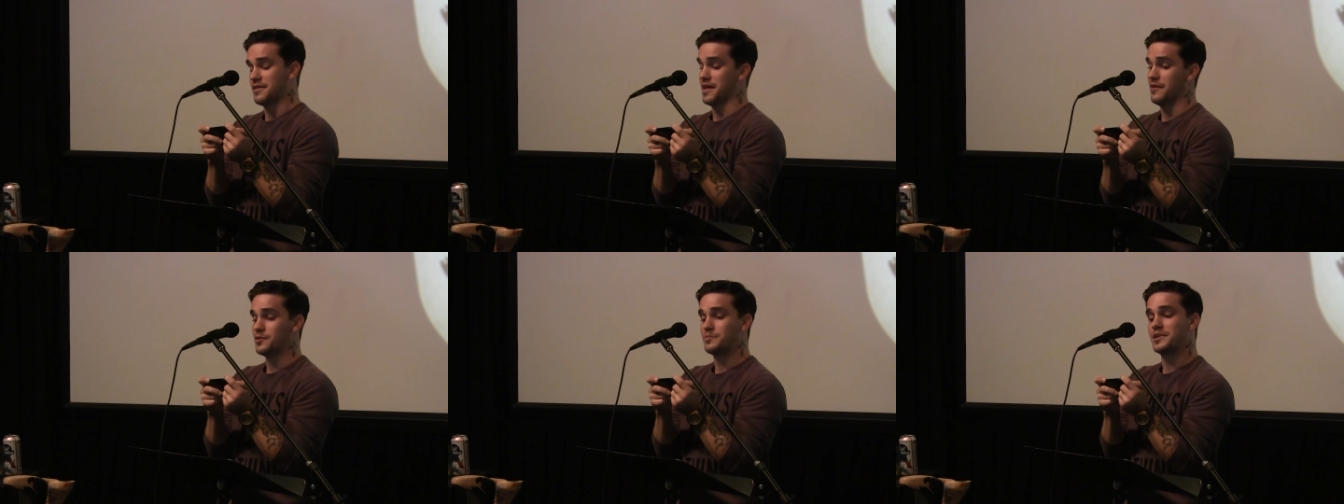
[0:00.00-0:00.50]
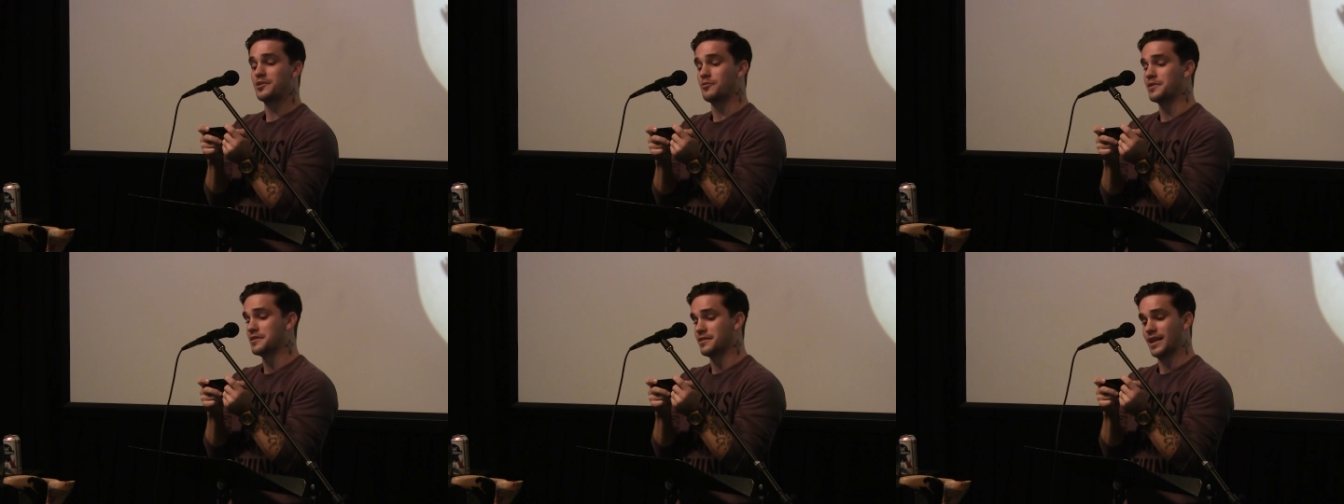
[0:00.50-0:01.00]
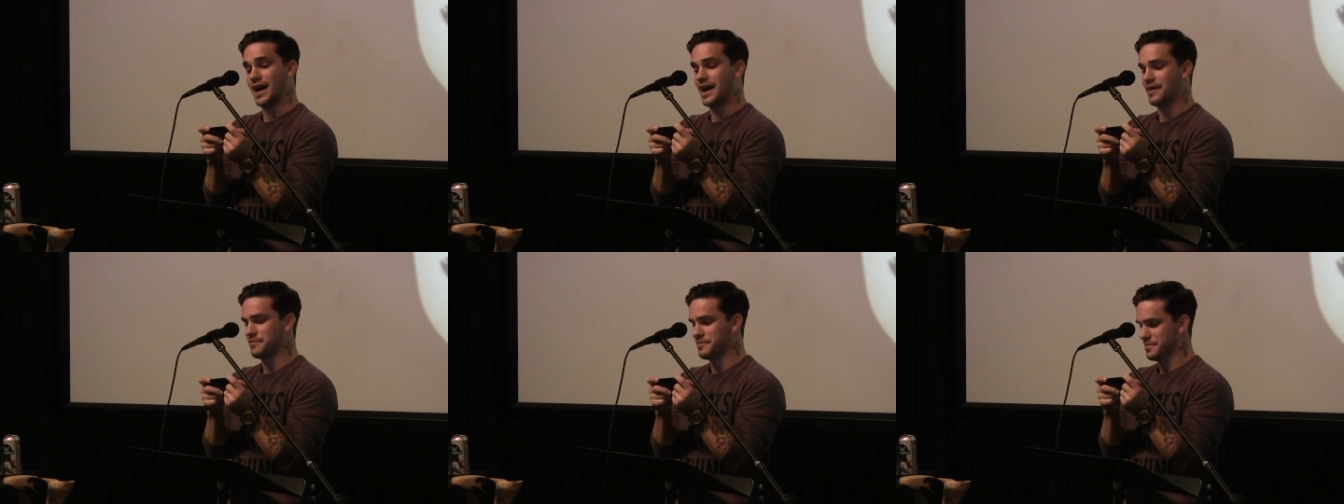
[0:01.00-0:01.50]
That would be a real
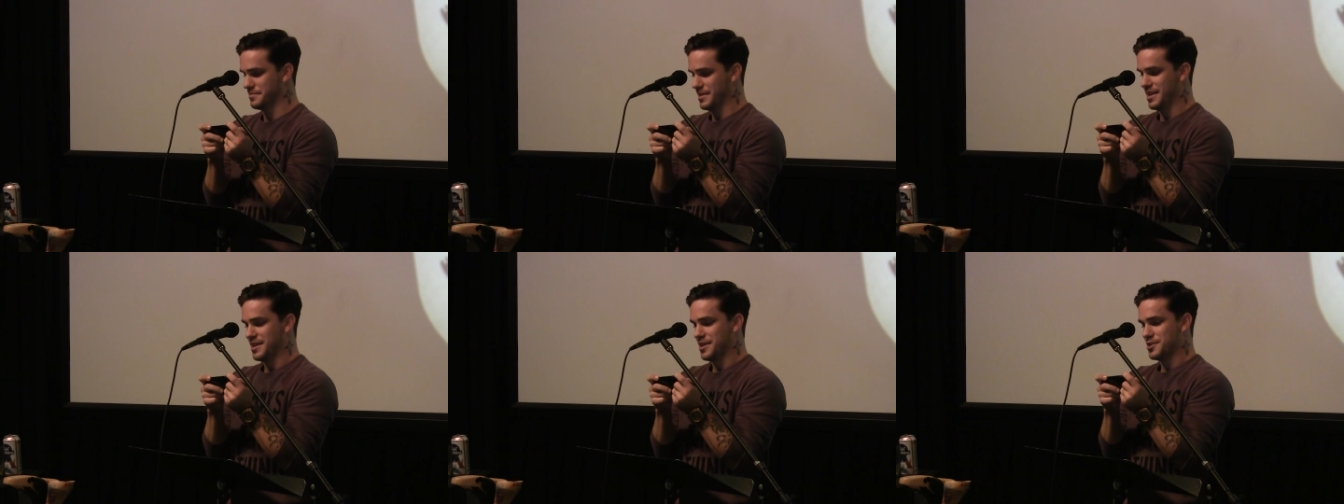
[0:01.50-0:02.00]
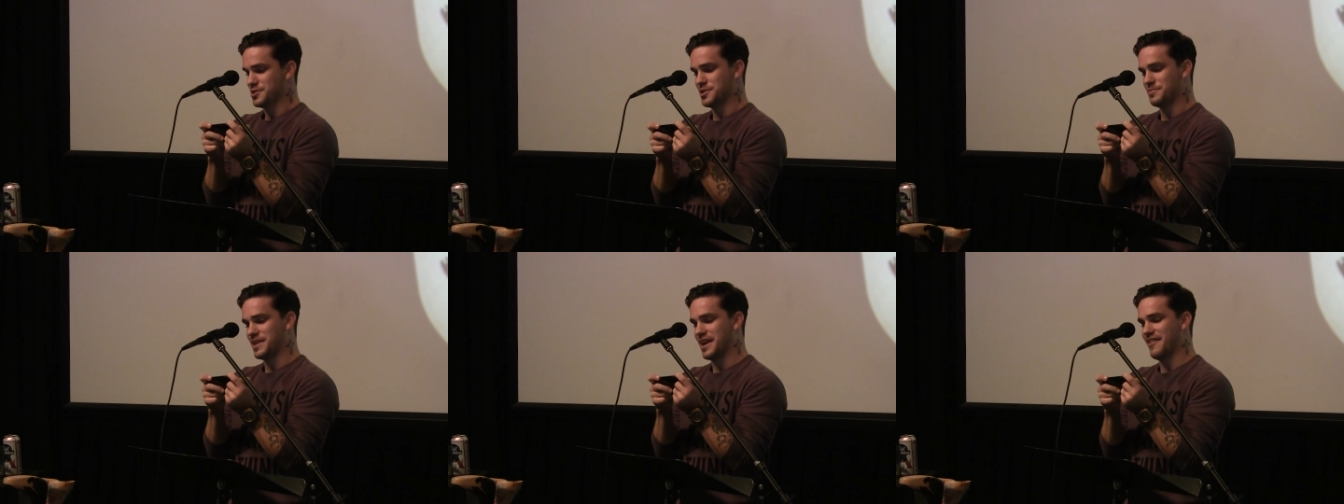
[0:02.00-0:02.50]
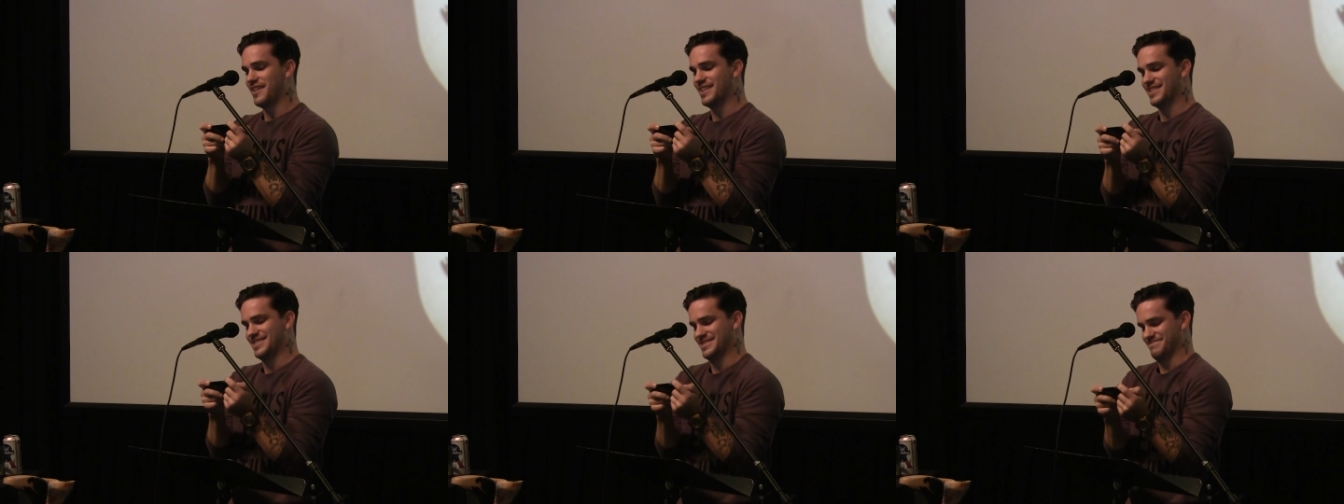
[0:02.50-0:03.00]
laugh. Jim
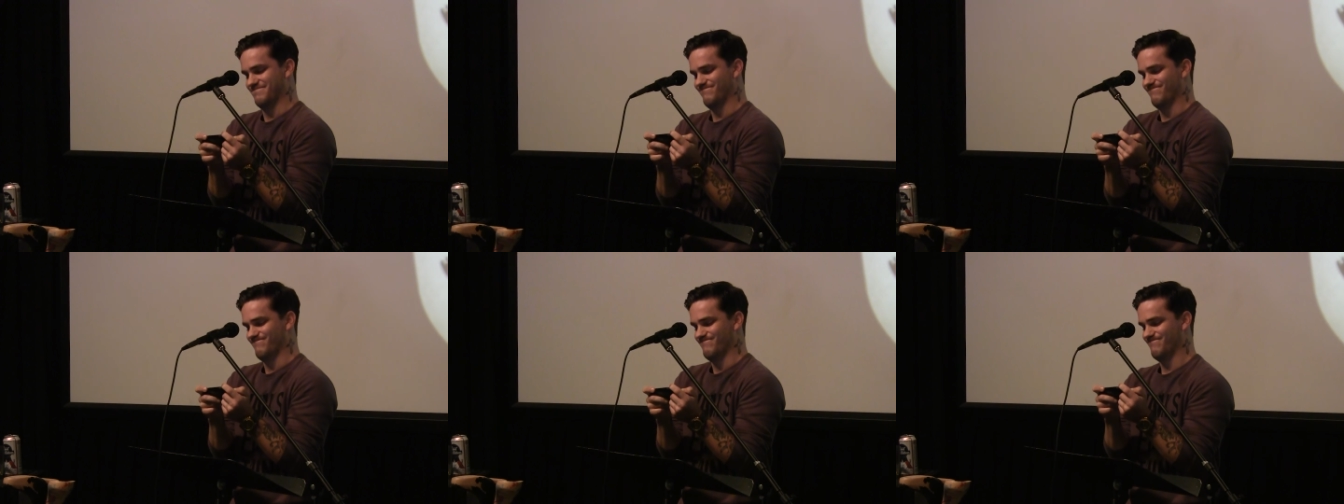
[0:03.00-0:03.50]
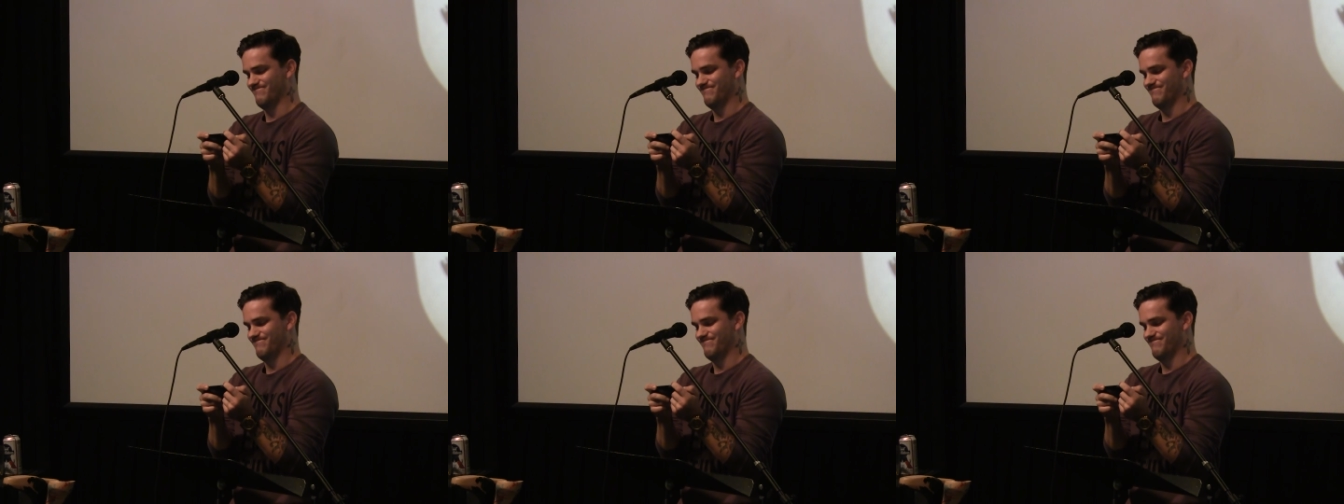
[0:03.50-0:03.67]
Carrey.